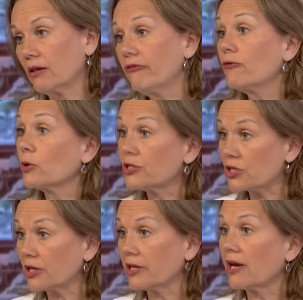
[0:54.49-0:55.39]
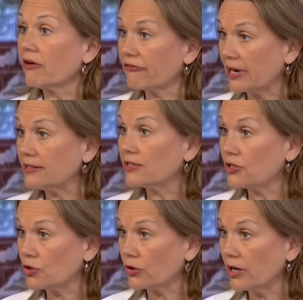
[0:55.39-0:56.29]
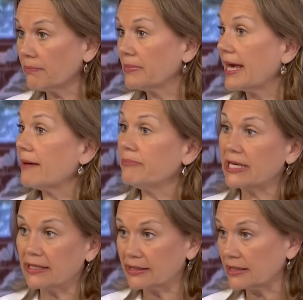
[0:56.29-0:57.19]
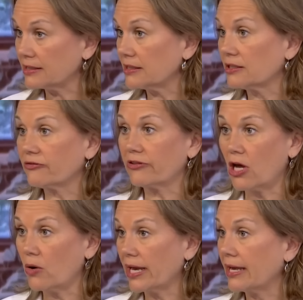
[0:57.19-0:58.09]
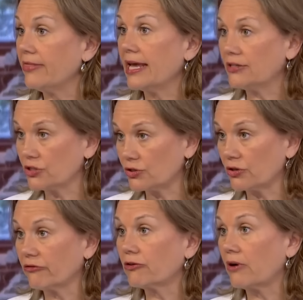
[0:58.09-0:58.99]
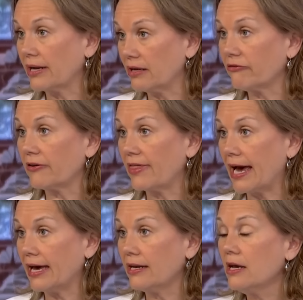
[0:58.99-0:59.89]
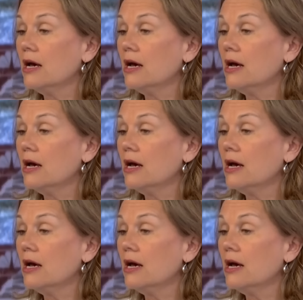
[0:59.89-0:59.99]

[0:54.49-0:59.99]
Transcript: Fortunately, our friends in Europe kept the assistance flowing, and they deserve credit for that.